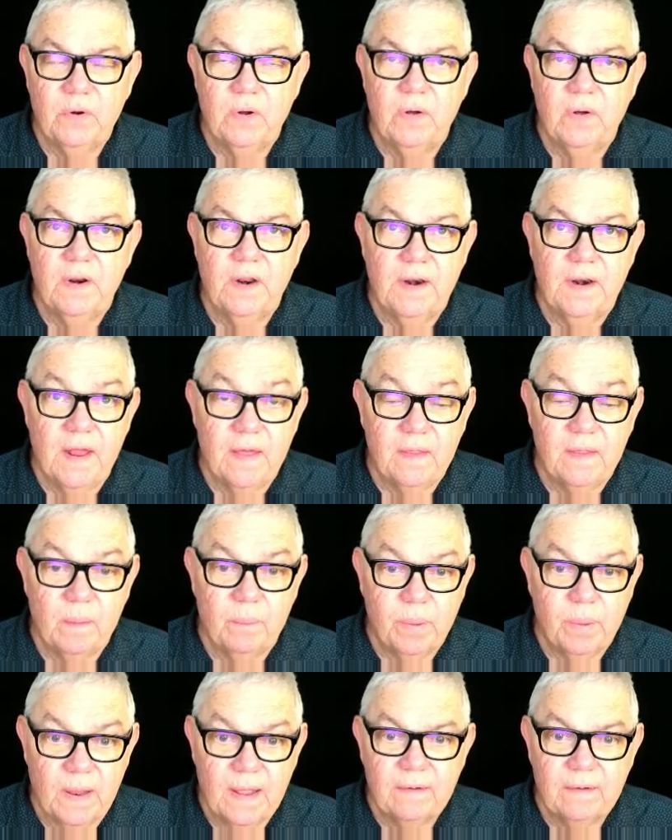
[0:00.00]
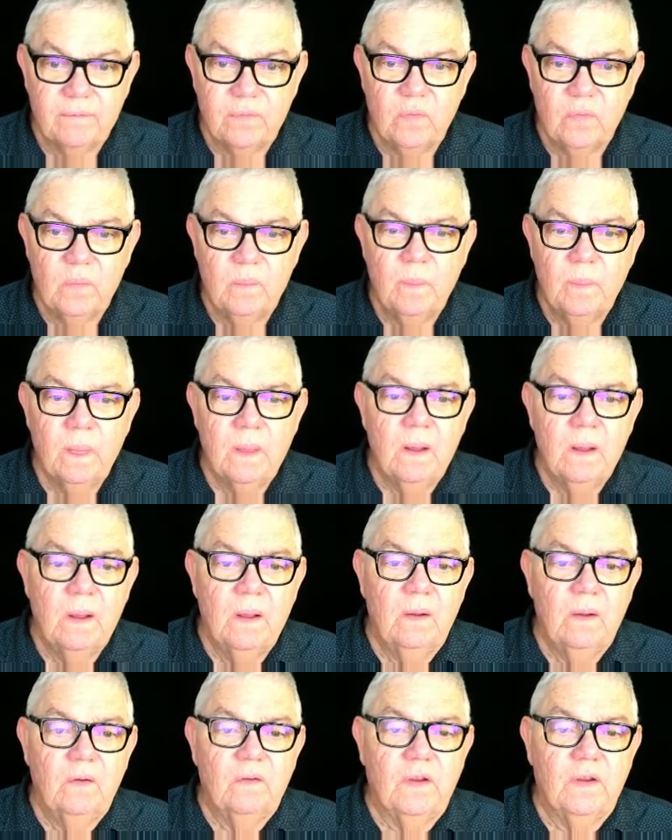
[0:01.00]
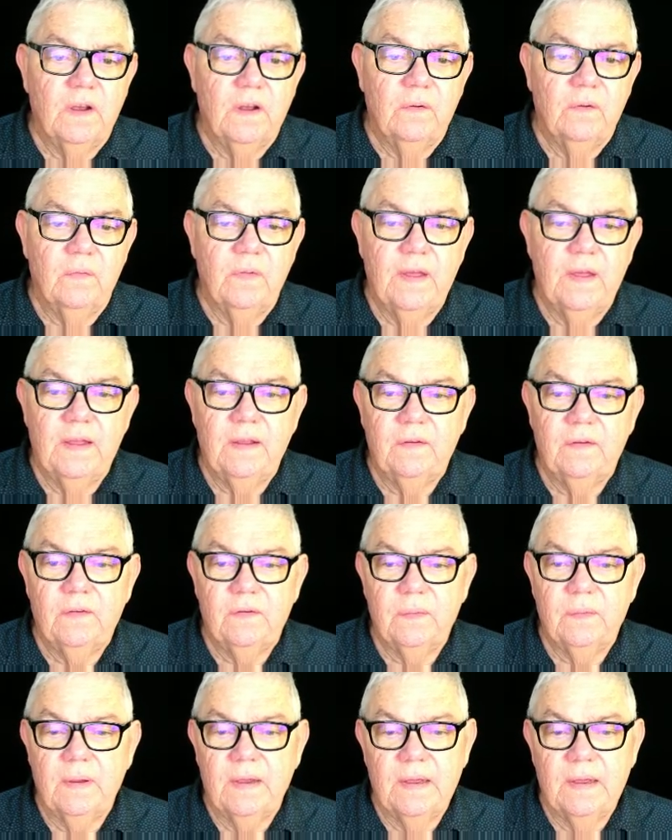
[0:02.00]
on another platform. So there's